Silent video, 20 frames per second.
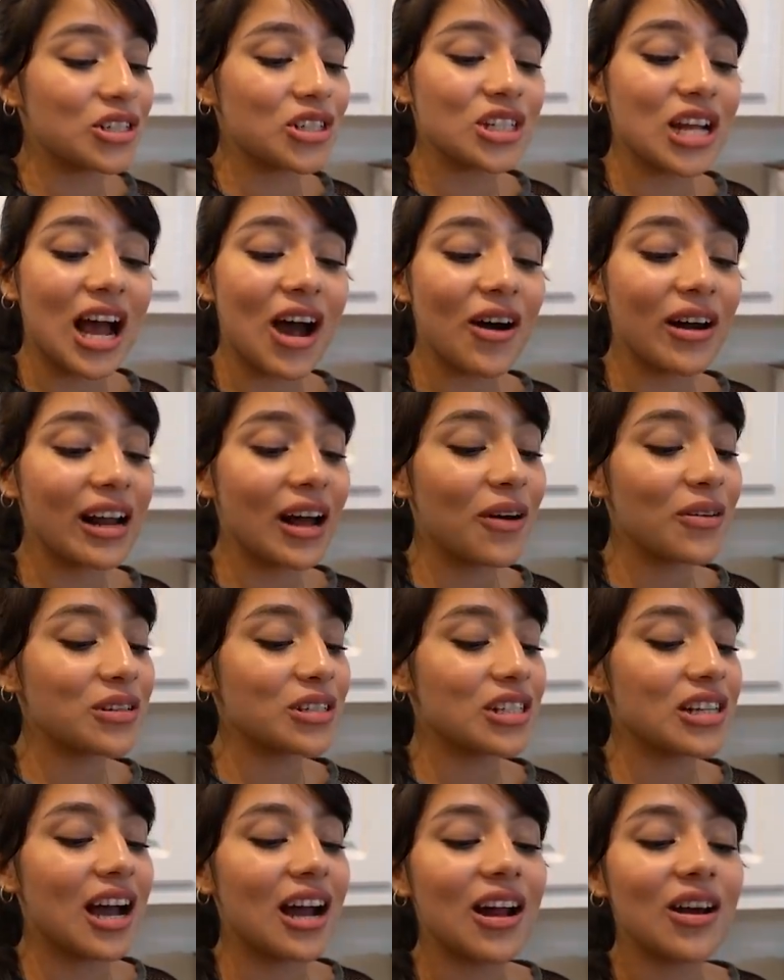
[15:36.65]
Shout out
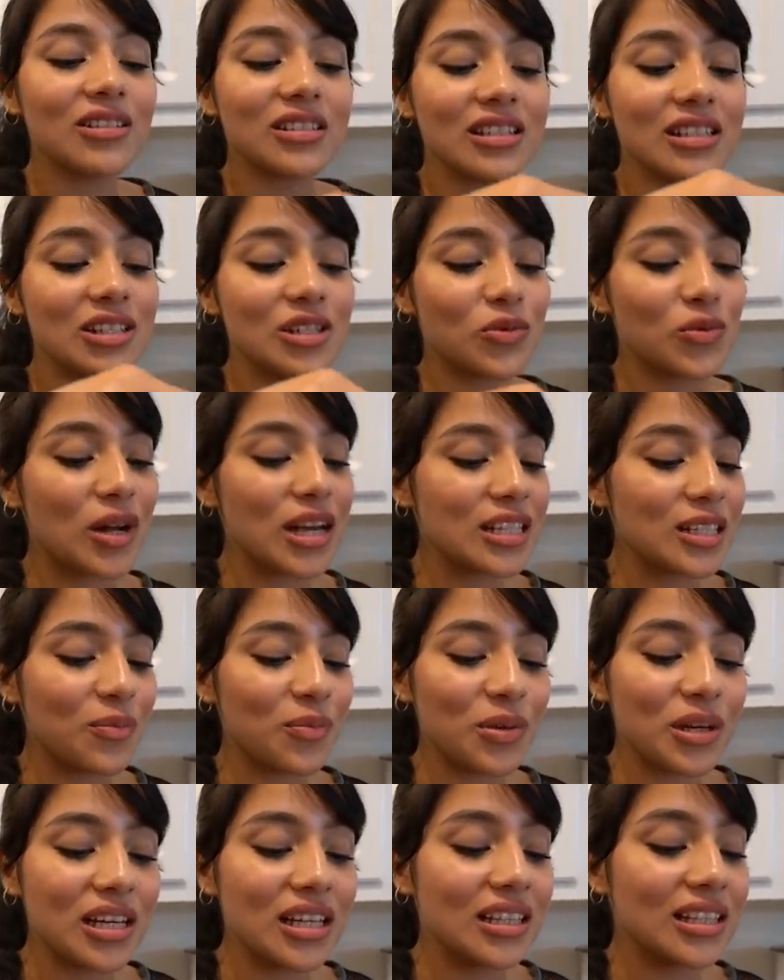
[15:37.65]
to this
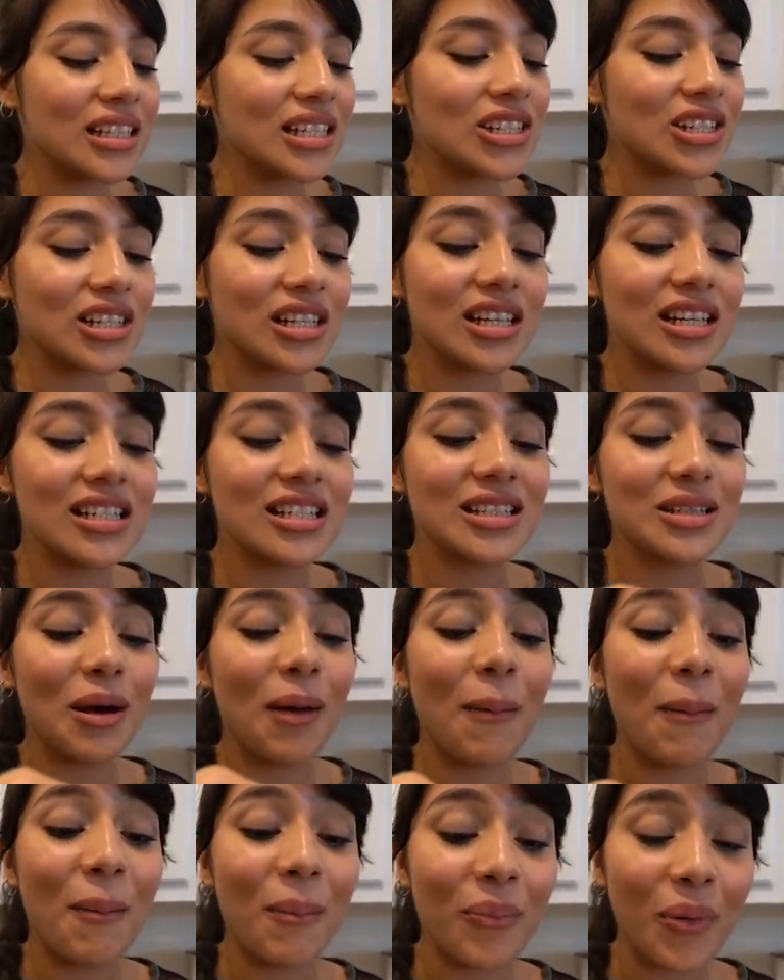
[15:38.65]
recipe. This shit is
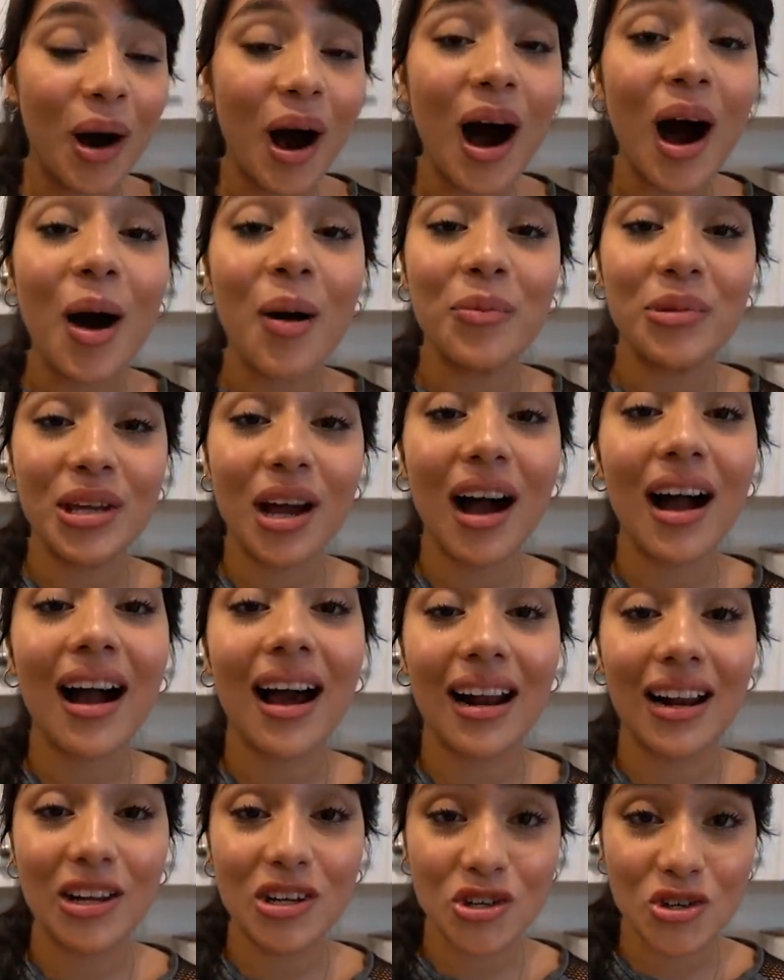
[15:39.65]
the bomb. Y'all
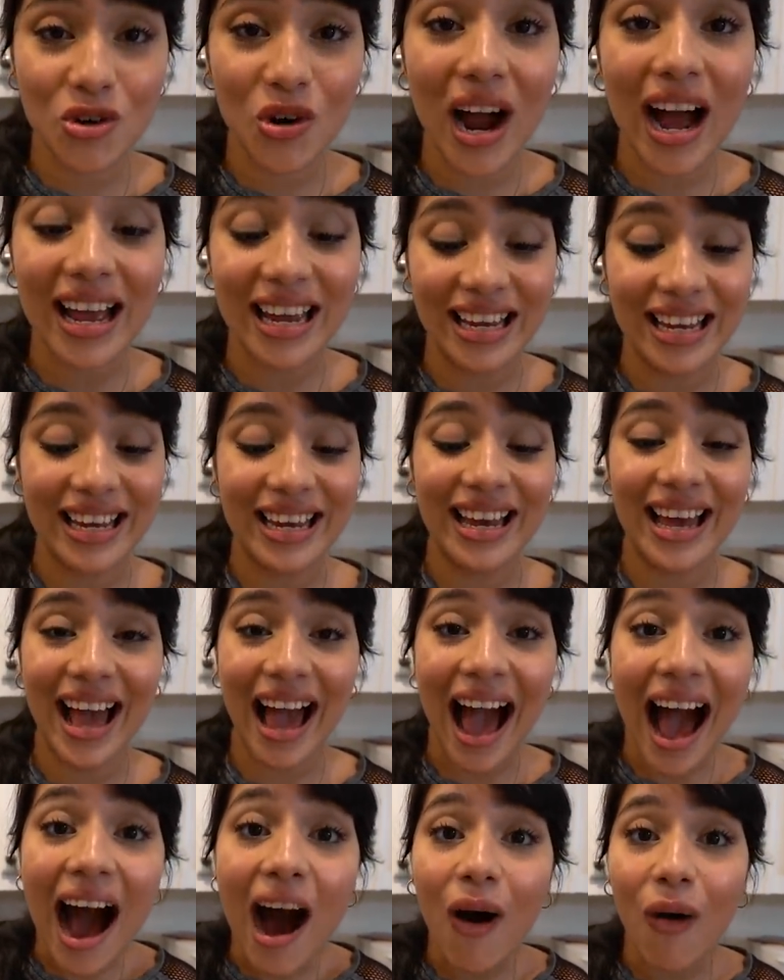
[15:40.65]
gotta try it
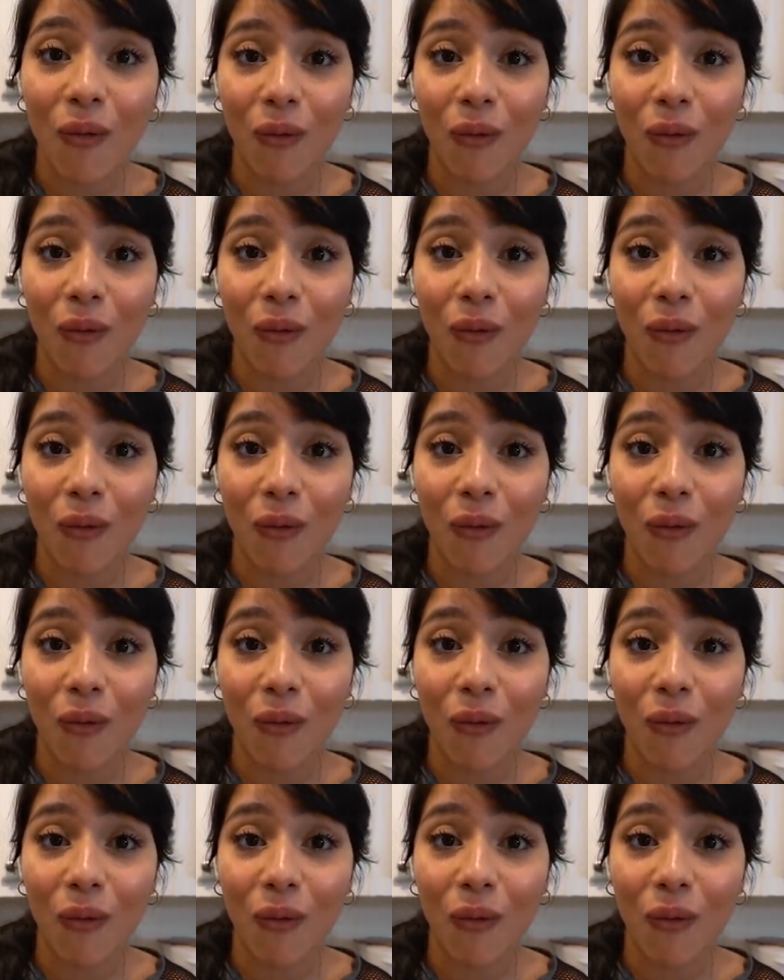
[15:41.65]
out.